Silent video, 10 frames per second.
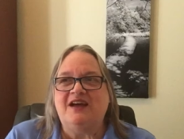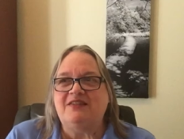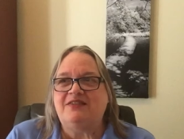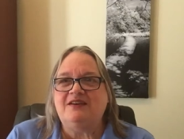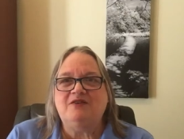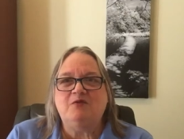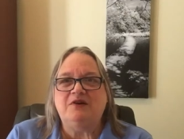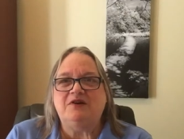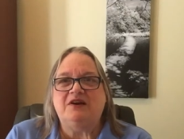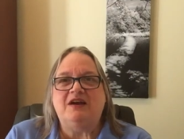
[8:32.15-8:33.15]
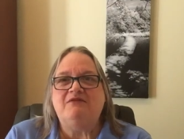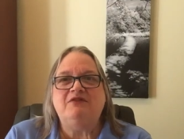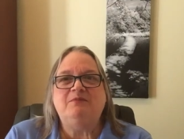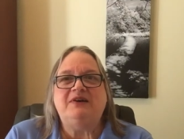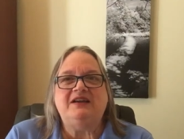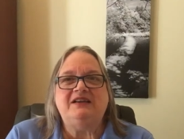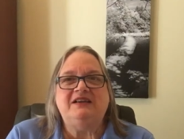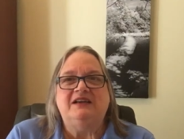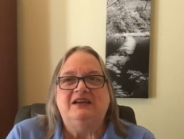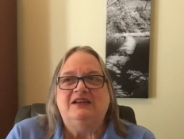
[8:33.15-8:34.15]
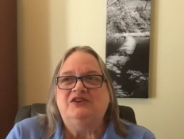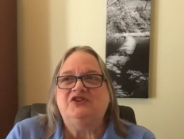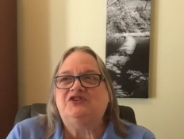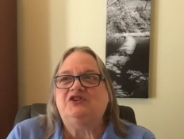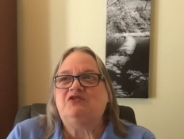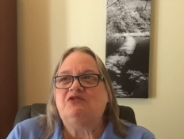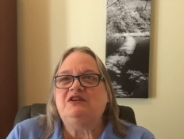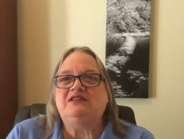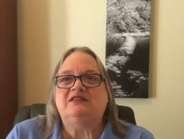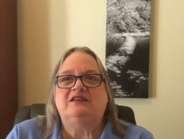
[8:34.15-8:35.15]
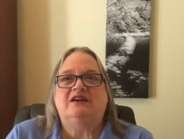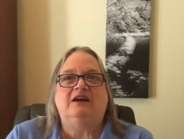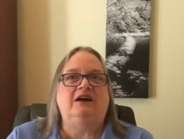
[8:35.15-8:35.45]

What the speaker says: that thing where everybody just agrees that,